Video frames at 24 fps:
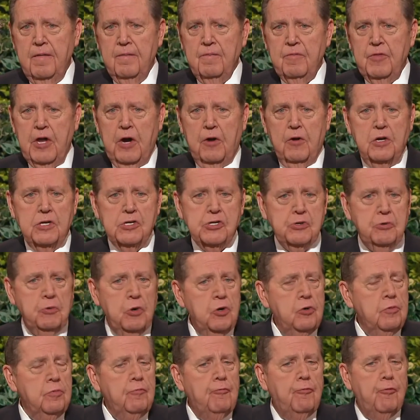There is
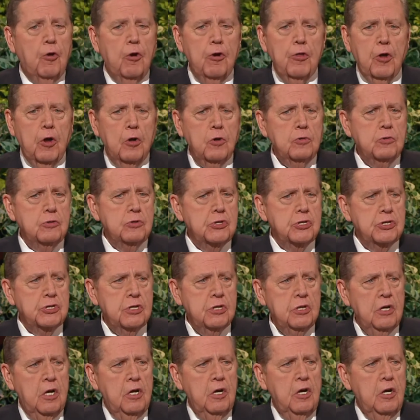room for those
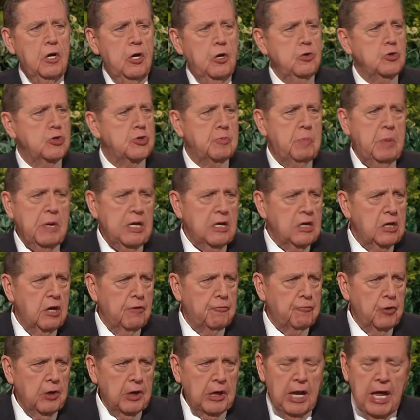who speak
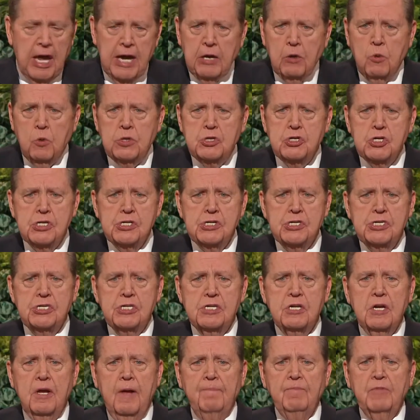different
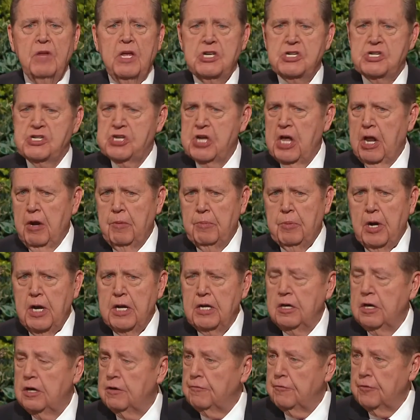languages,
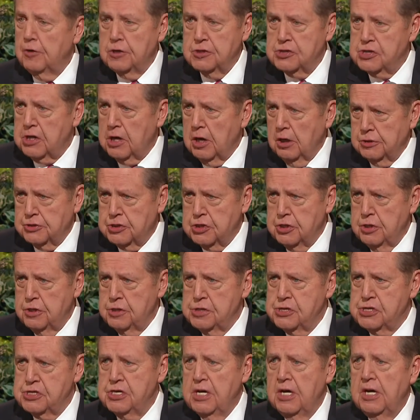celebrate diverse
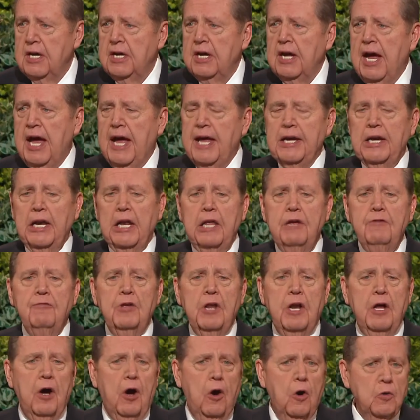cultures, and live
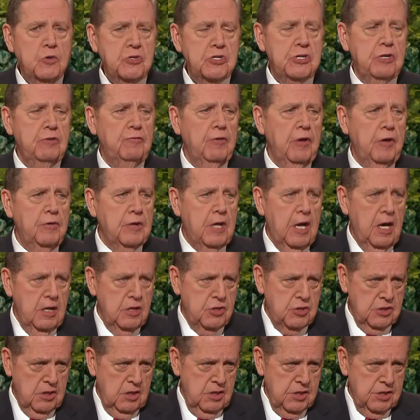in a host of
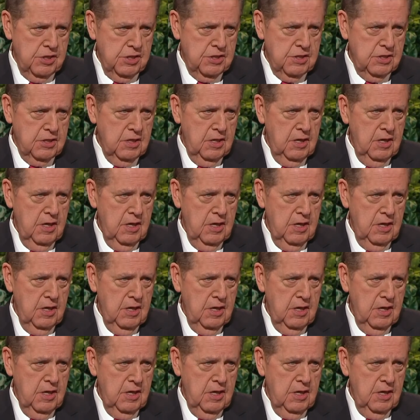locations.